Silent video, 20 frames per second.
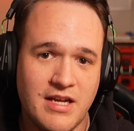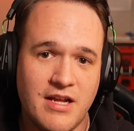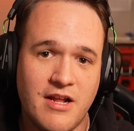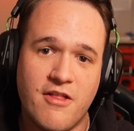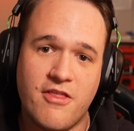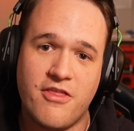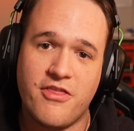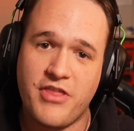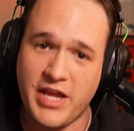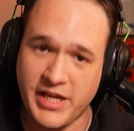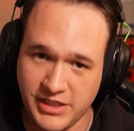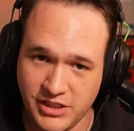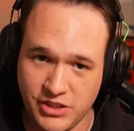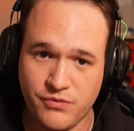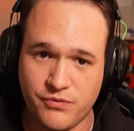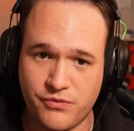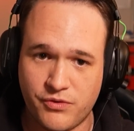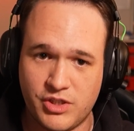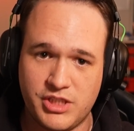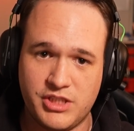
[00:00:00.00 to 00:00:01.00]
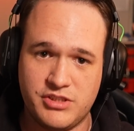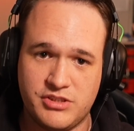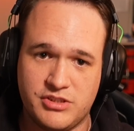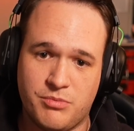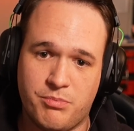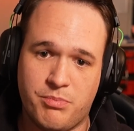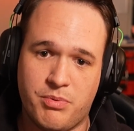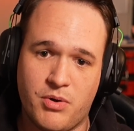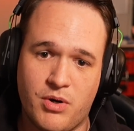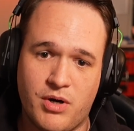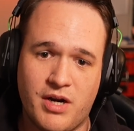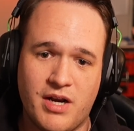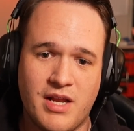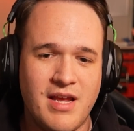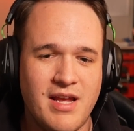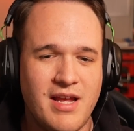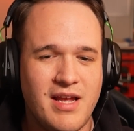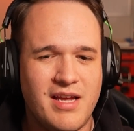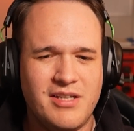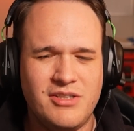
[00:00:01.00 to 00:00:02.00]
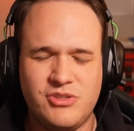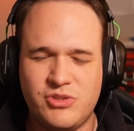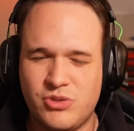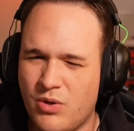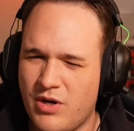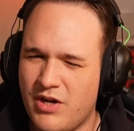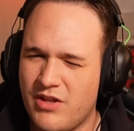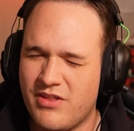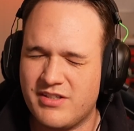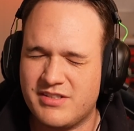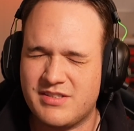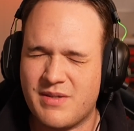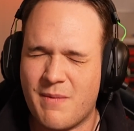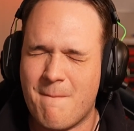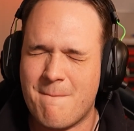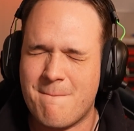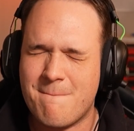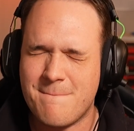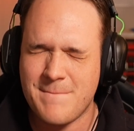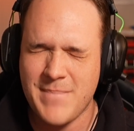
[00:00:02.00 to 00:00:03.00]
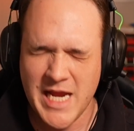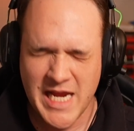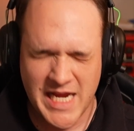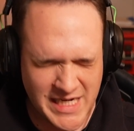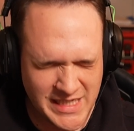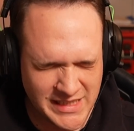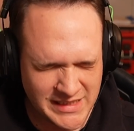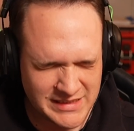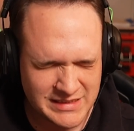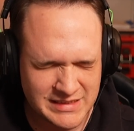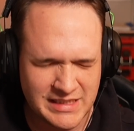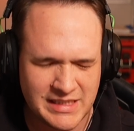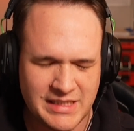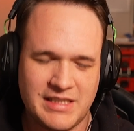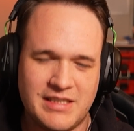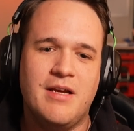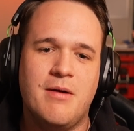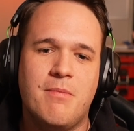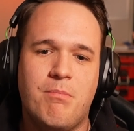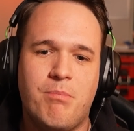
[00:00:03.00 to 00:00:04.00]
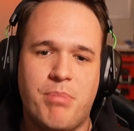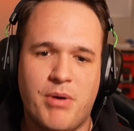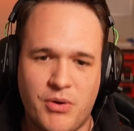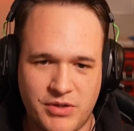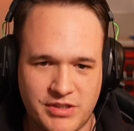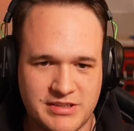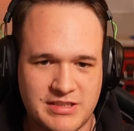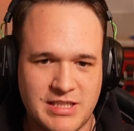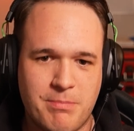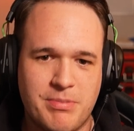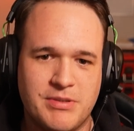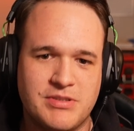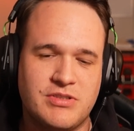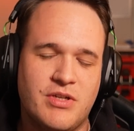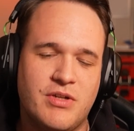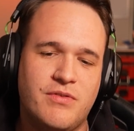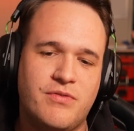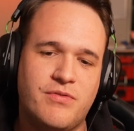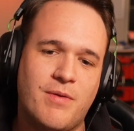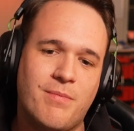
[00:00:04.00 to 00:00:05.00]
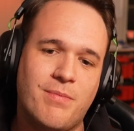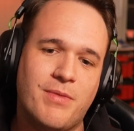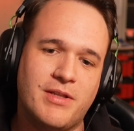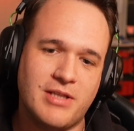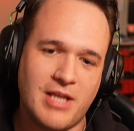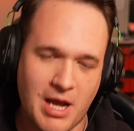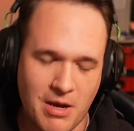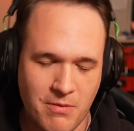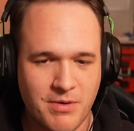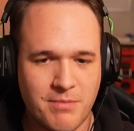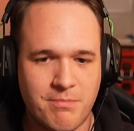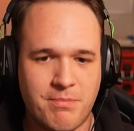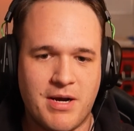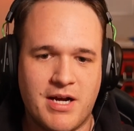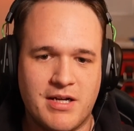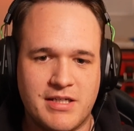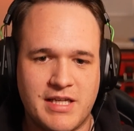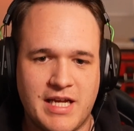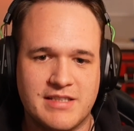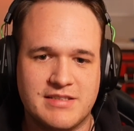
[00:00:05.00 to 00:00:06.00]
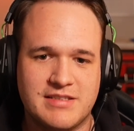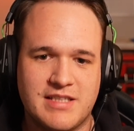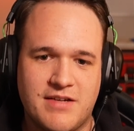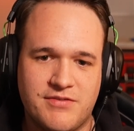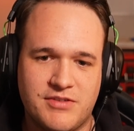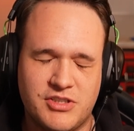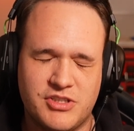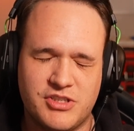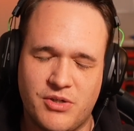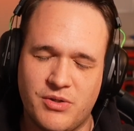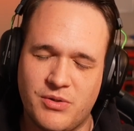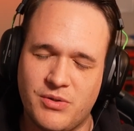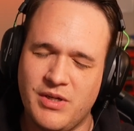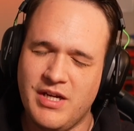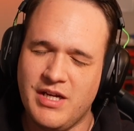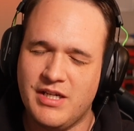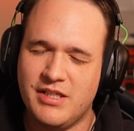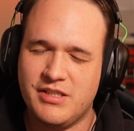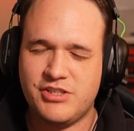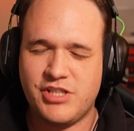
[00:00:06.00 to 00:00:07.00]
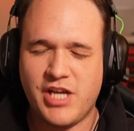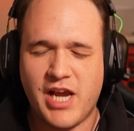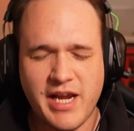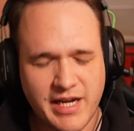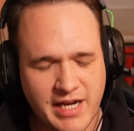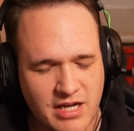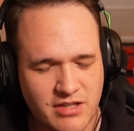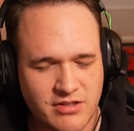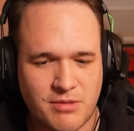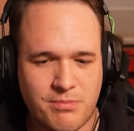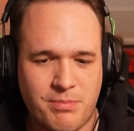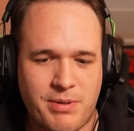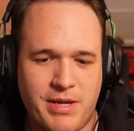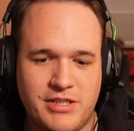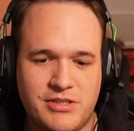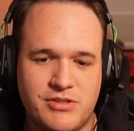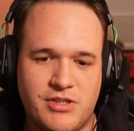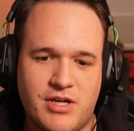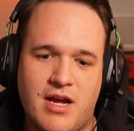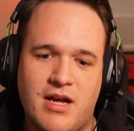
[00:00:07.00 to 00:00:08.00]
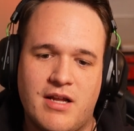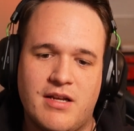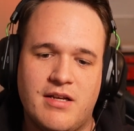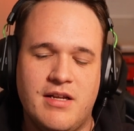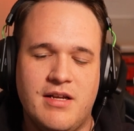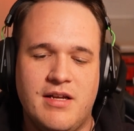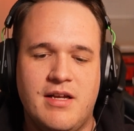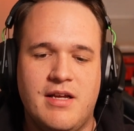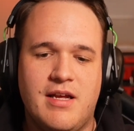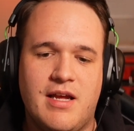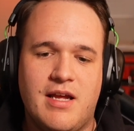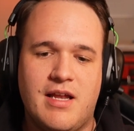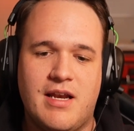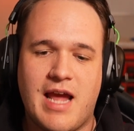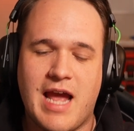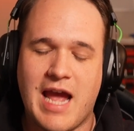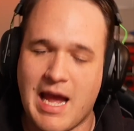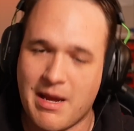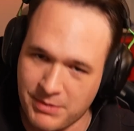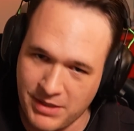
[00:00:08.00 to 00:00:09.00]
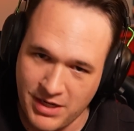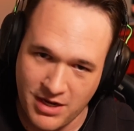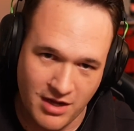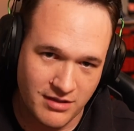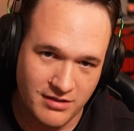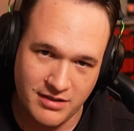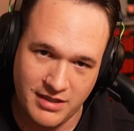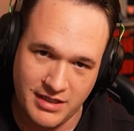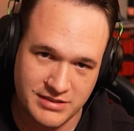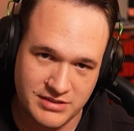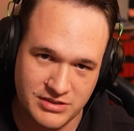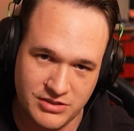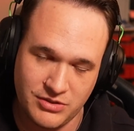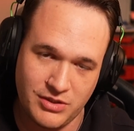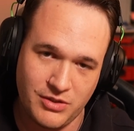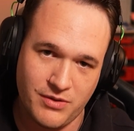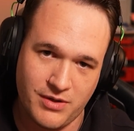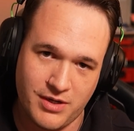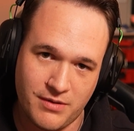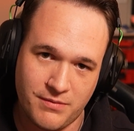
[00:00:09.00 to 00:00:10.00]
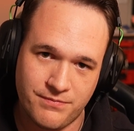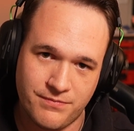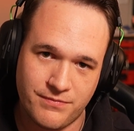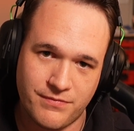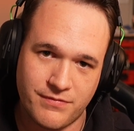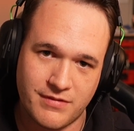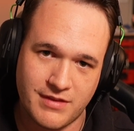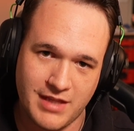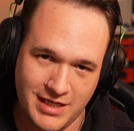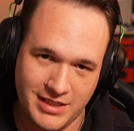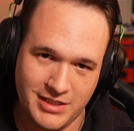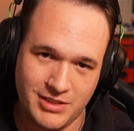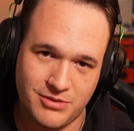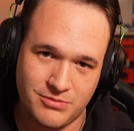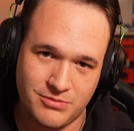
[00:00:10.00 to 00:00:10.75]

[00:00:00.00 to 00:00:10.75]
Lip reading: thank you for your support. Enjoy this amazing bonus episode from the Lot 1 Podcast After Show. Check out the Patreon, and happy holidays to you all. Thank you.